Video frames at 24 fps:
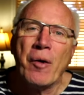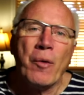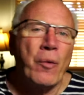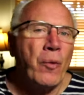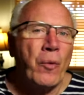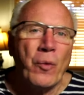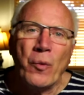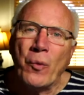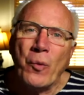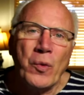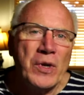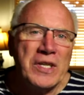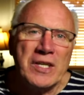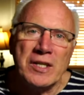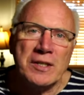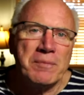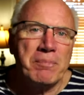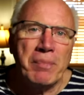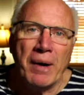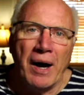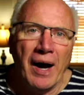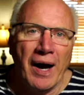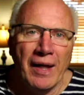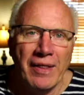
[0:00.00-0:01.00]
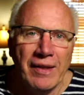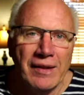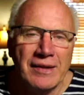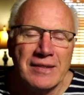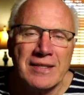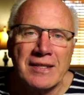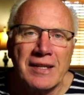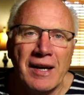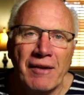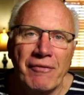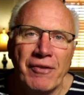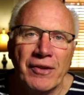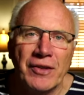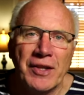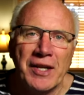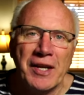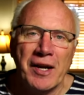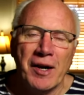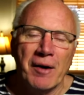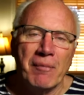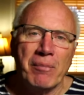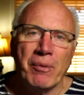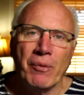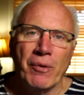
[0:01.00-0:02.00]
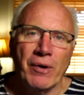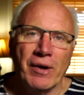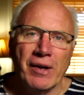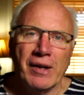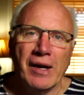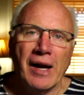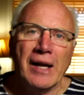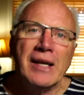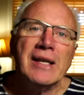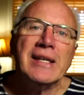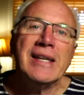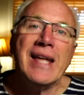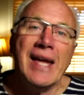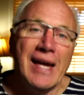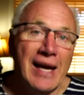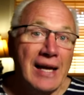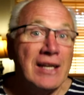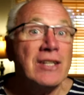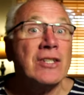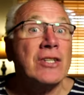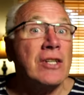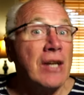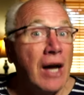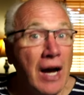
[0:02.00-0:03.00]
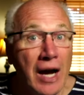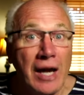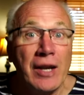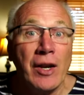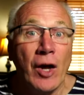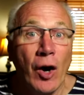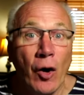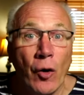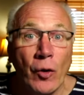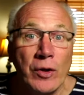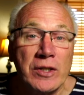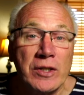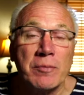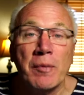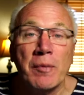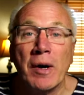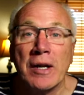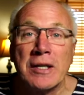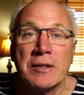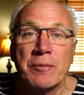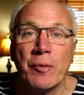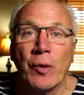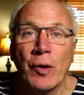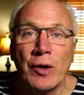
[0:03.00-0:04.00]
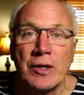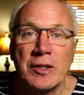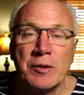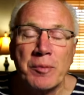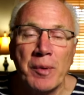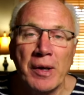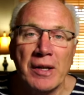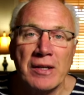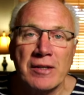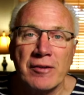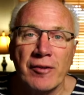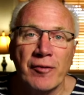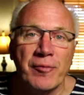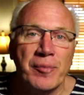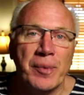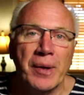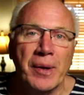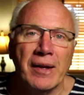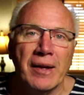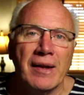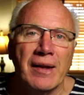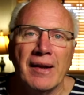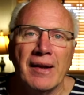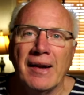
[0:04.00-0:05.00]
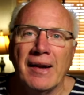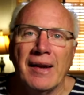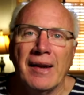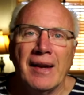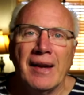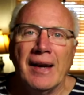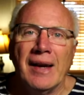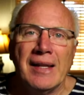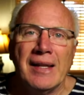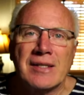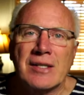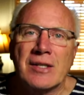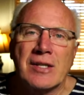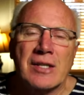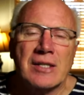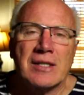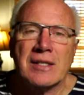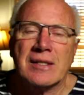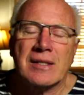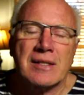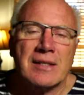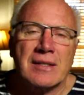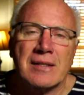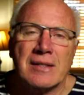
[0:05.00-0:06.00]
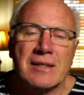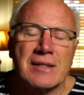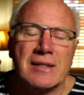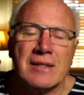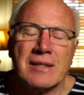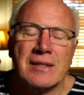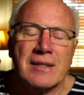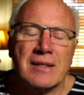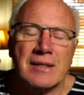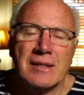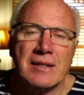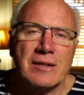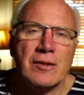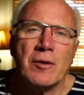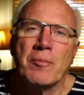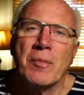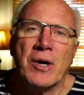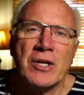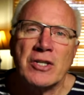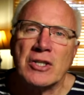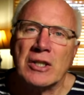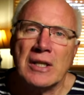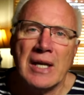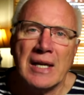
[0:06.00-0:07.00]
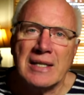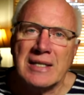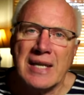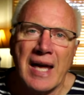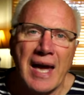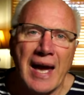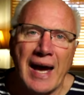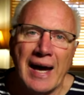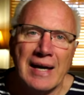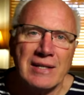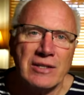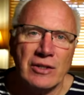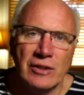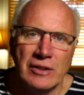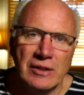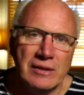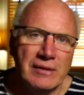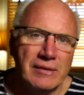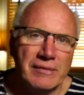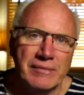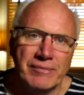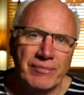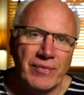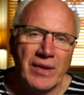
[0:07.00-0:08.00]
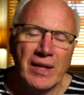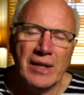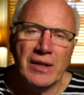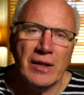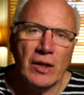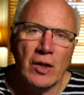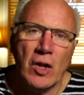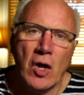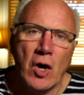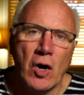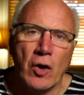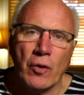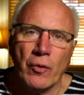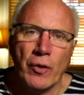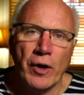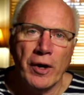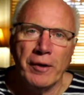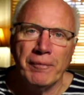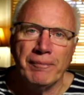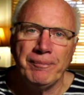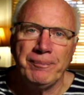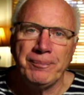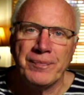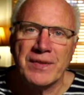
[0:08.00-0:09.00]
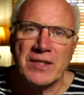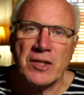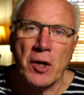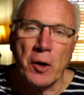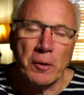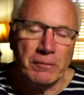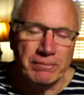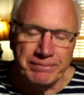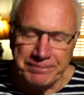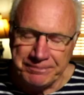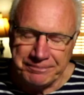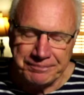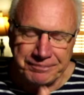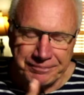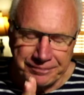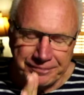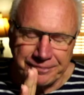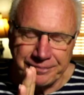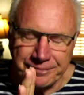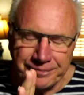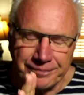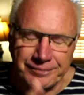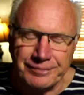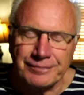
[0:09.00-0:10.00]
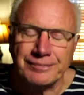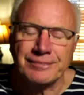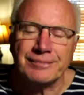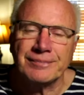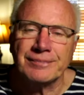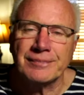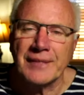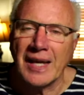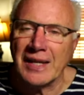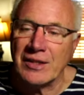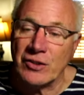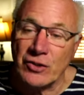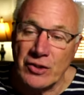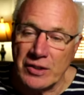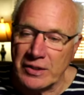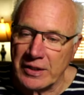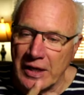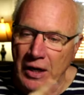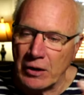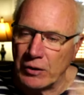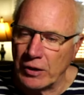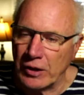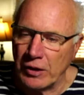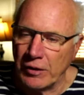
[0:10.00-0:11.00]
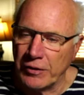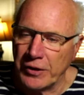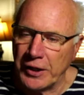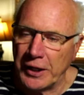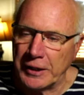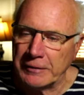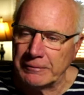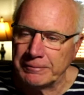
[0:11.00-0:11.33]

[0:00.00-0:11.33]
we just buy the stuff at the airport. I, yes, I know it's much more expensive, but it's just so much less hassle in the long run. So that's just our little thing.